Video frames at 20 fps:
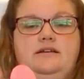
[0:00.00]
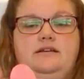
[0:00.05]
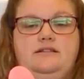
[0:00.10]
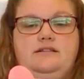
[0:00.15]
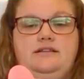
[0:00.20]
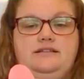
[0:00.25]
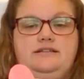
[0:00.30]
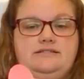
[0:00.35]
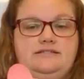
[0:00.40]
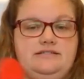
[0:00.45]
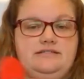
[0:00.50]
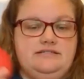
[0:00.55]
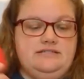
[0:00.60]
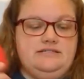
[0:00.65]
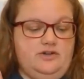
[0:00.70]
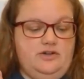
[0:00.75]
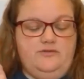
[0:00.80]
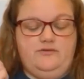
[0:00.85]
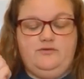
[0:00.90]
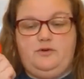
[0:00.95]
this is
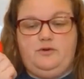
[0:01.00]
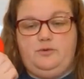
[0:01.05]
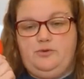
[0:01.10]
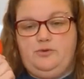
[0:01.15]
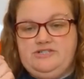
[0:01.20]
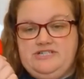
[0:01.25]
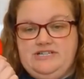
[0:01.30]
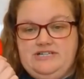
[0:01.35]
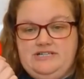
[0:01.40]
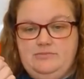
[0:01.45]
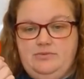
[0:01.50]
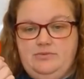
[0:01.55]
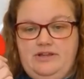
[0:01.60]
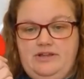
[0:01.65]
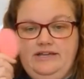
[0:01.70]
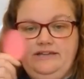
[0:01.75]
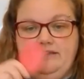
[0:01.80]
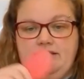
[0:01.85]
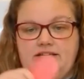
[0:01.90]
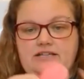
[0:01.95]
good for pretend
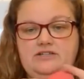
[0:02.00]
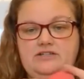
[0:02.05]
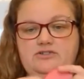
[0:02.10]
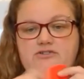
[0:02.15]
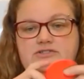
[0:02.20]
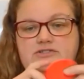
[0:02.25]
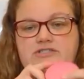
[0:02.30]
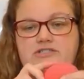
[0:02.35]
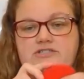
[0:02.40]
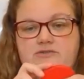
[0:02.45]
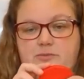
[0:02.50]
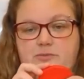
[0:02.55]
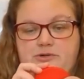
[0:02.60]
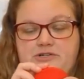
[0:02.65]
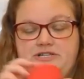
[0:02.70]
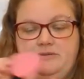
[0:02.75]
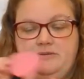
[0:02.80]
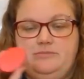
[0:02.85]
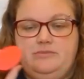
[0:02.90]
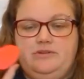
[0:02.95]
play. They can use this for
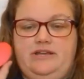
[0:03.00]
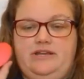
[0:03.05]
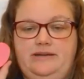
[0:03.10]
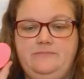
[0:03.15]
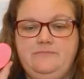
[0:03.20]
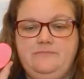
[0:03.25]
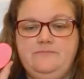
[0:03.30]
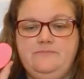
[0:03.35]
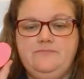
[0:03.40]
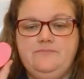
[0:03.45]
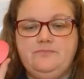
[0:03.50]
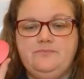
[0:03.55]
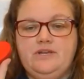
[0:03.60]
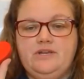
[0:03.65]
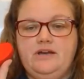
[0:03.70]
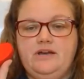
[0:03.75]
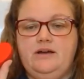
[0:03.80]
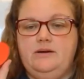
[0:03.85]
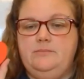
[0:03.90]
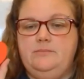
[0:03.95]
pretend play.
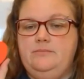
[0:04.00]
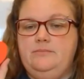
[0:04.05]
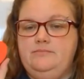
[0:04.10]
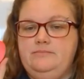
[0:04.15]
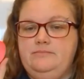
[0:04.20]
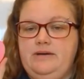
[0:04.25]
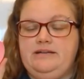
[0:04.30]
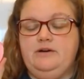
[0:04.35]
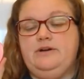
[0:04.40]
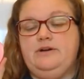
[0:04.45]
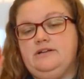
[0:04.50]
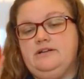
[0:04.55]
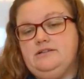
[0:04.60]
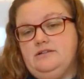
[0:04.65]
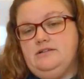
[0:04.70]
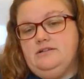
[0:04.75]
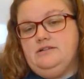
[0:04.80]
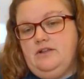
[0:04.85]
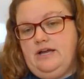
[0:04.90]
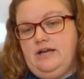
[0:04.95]
I know here at
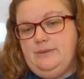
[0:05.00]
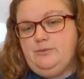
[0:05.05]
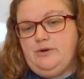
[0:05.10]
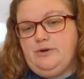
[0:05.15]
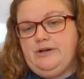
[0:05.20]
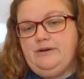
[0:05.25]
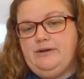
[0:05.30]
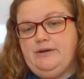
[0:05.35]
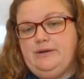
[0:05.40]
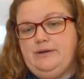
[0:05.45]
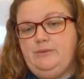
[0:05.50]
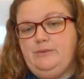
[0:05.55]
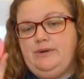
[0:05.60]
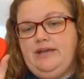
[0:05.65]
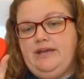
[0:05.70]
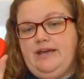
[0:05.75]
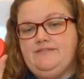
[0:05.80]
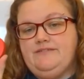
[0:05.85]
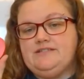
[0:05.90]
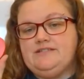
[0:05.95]
the library, we
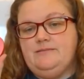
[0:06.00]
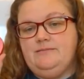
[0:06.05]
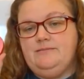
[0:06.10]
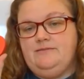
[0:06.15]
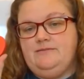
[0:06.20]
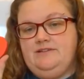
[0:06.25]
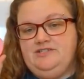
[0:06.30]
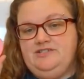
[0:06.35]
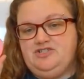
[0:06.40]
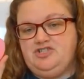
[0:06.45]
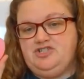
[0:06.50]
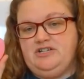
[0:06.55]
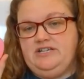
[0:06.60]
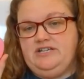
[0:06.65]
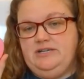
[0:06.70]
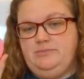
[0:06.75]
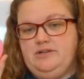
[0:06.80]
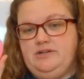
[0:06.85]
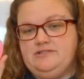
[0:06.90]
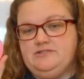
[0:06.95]
have some of these
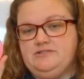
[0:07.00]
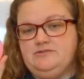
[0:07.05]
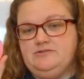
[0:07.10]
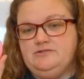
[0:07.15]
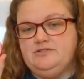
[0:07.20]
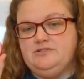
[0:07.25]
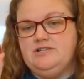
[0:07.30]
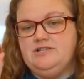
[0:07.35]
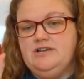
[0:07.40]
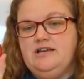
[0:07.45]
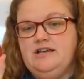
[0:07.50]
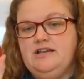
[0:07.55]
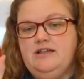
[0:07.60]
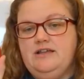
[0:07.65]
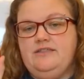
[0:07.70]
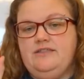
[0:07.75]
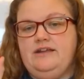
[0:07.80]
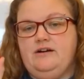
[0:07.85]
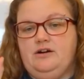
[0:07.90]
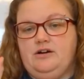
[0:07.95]
chunky puzzles
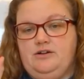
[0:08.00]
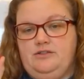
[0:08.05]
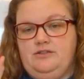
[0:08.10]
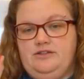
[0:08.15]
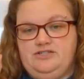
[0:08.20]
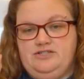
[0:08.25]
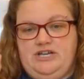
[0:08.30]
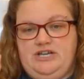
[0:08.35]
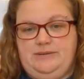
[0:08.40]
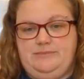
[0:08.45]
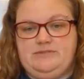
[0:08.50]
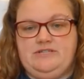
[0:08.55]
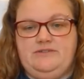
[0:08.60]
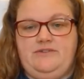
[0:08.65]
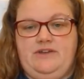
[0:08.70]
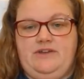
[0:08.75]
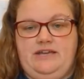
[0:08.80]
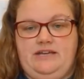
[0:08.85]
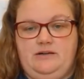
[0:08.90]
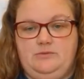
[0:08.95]
that are the shapes of
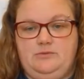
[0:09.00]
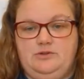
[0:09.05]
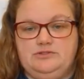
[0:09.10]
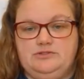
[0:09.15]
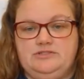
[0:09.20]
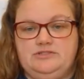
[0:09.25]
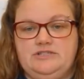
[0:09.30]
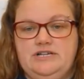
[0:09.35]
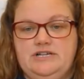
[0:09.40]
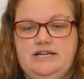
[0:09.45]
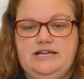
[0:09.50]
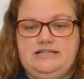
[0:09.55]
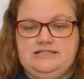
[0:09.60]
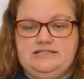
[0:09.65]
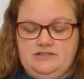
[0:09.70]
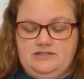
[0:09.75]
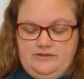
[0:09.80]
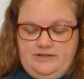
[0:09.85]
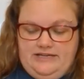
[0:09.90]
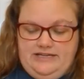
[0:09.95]
animals. And
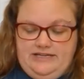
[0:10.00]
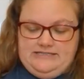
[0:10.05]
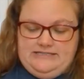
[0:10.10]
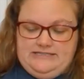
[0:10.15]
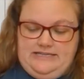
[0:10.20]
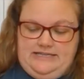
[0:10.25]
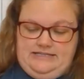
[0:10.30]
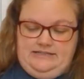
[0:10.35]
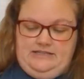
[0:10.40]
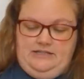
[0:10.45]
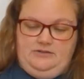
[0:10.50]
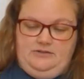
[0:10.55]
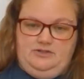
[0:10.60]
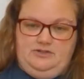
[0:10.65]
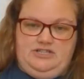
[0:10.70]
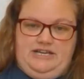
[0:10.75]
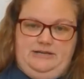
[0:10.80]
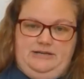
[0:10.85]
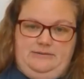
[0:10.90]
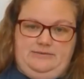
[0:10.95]
so they can take those
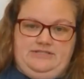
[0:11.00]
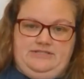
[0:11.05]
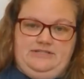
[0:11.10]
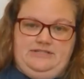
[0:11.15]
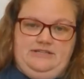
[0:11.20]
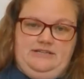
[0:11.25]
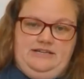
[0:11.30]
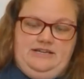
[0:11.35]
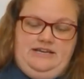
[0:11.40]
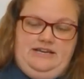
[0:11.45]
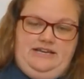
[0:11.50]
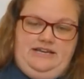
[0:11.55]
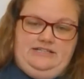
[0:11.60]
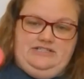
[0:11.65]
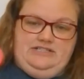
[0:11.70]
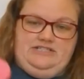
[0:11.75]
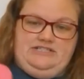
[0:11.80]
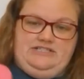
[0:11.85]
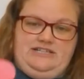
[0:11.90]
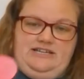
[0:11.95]
shapes and
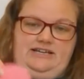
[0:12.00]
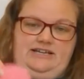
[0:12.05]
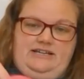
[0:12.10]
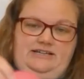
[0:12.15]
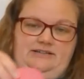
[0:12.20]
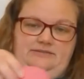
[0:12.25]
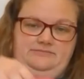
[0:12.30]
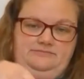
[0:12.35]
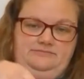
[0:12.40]
just kind of,